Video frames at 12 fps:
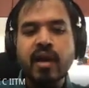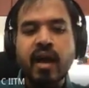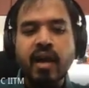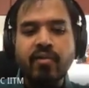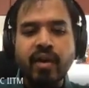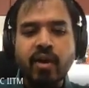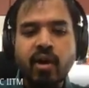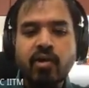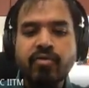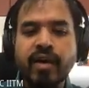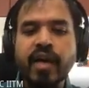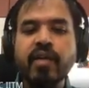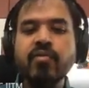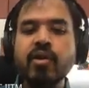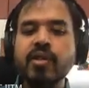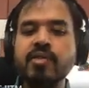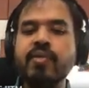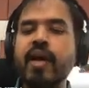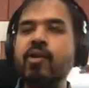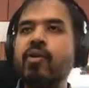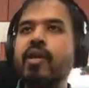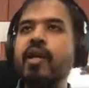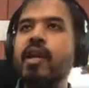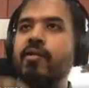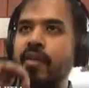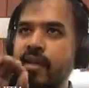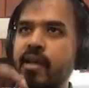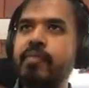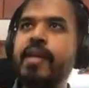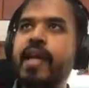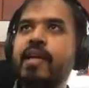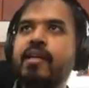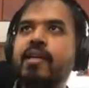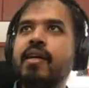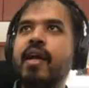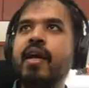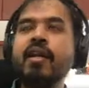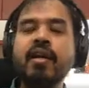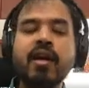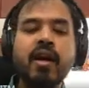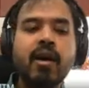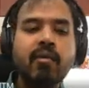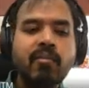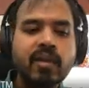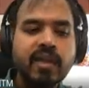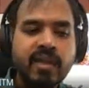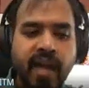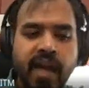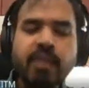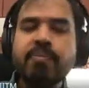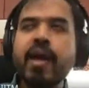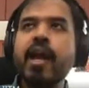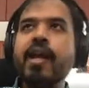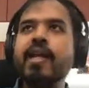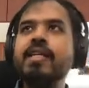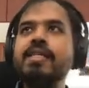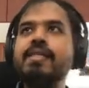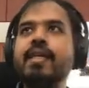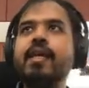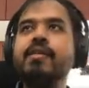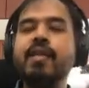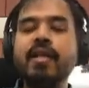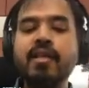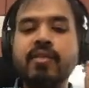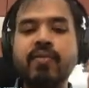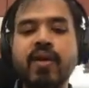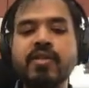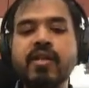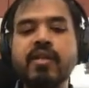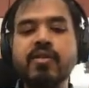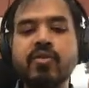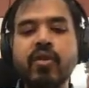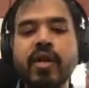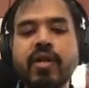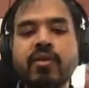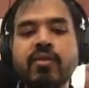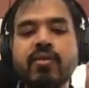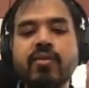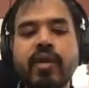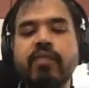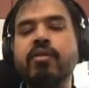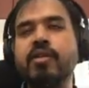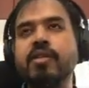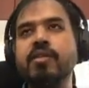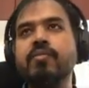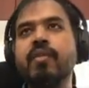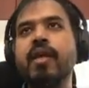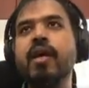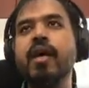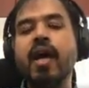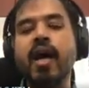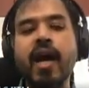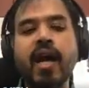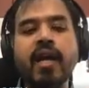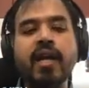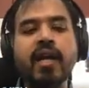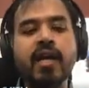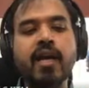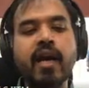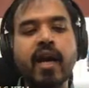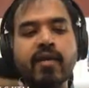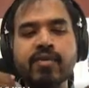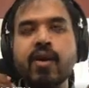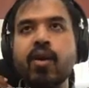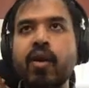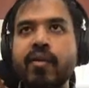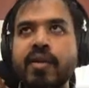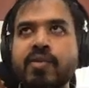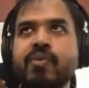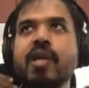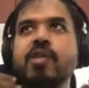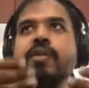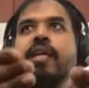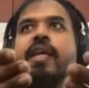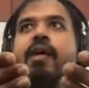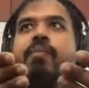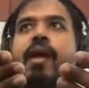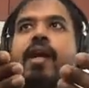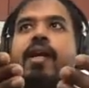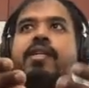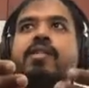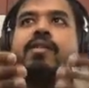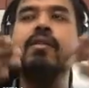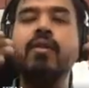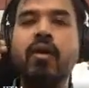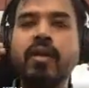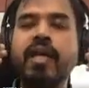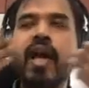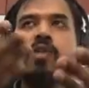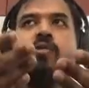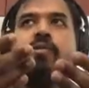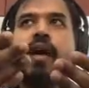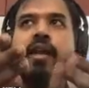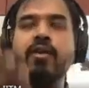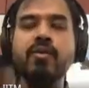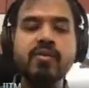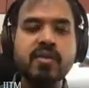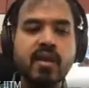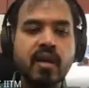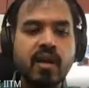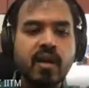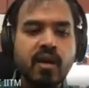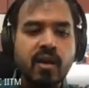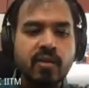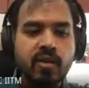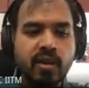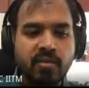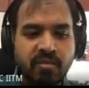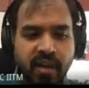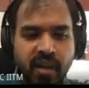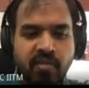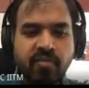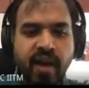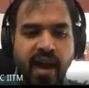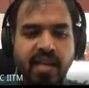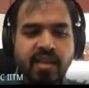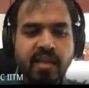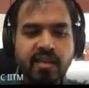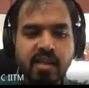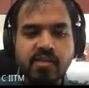if I call 5 on this factorial, it will terminate, right? But the type annotation says that this function is going to diverge. And F star always works with the type annotation, not the actual values. So the very fact that this